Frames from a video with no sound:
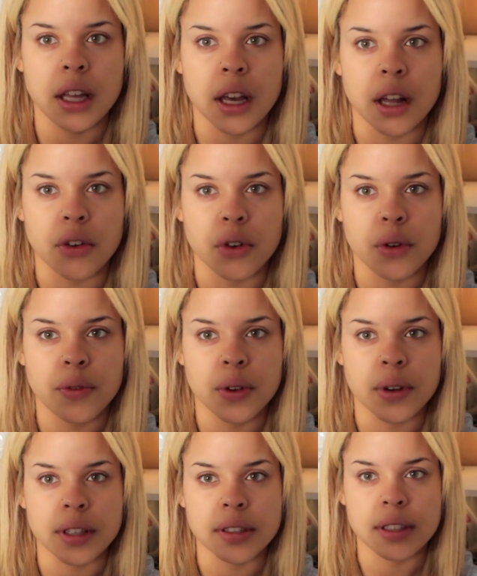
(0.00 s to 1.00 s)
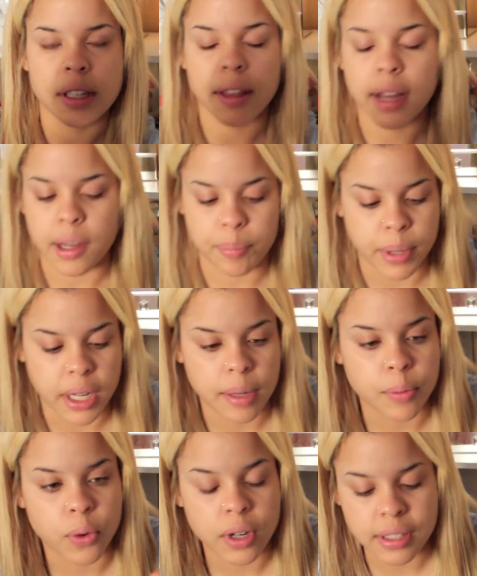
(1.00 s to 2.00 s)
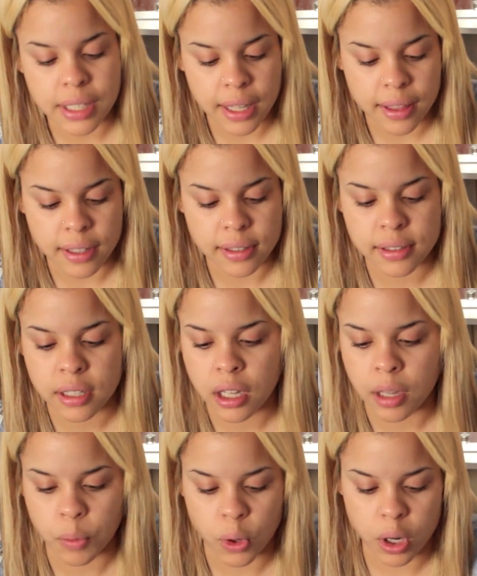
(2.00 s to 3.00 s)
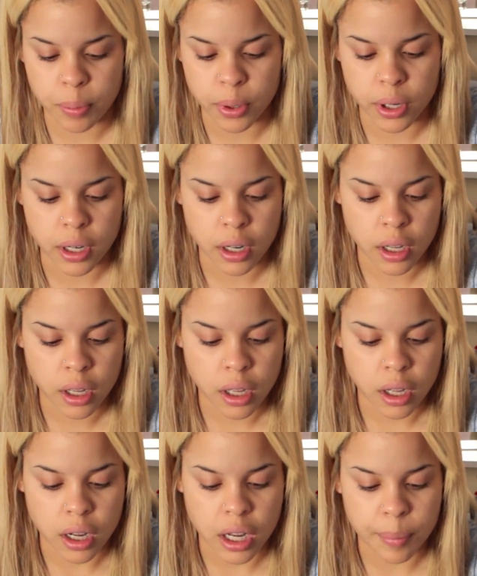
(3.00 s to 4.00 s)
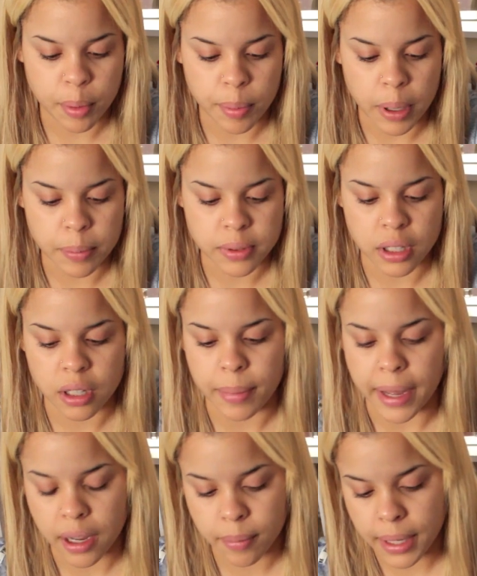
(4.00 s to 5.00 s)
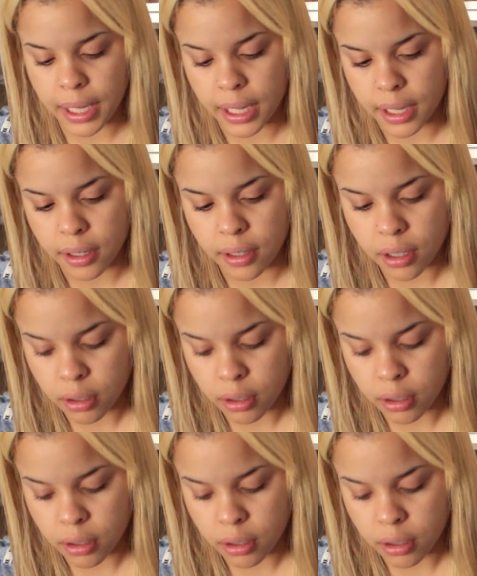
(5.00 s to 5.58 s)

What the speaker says: I don't know if you can see that. But I'm going to take this. I'm going to put a couple pumps on the back of my hand.